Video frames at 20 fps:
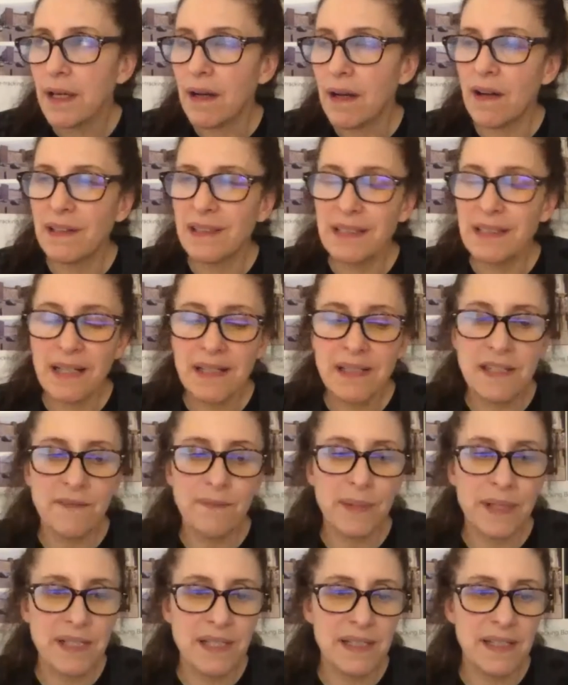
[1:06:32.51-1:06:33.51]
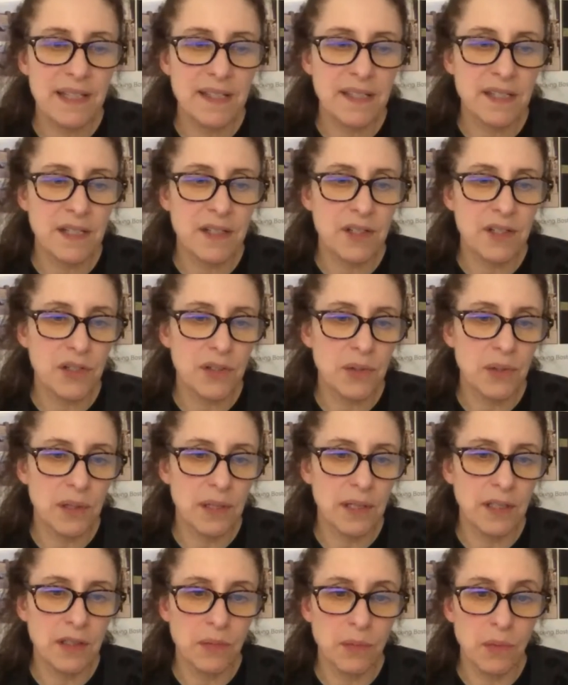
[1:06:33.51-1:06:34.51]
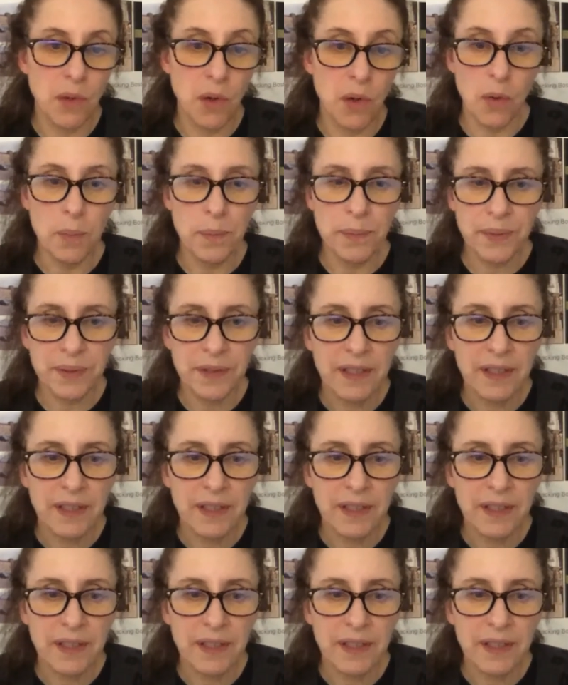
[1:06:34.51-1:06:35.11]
Architects have much less control than you'd hope.